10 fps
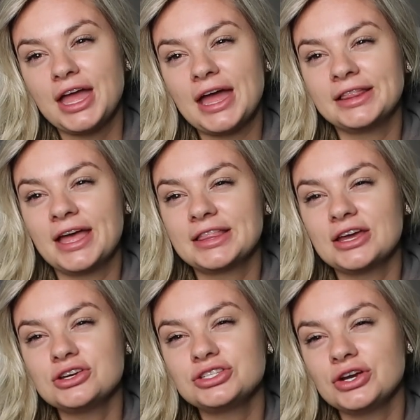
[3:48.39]
and
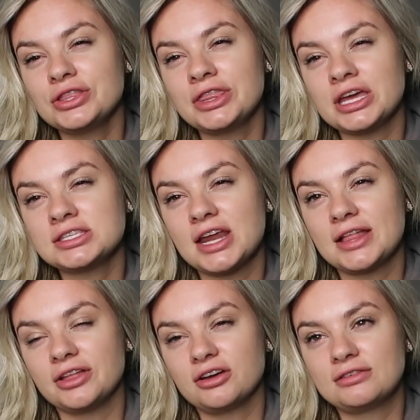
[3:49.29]
there are certain things that I
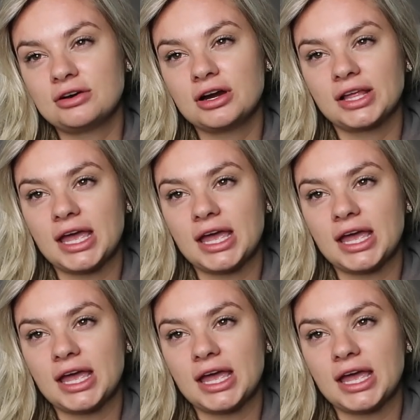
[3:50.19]
look for,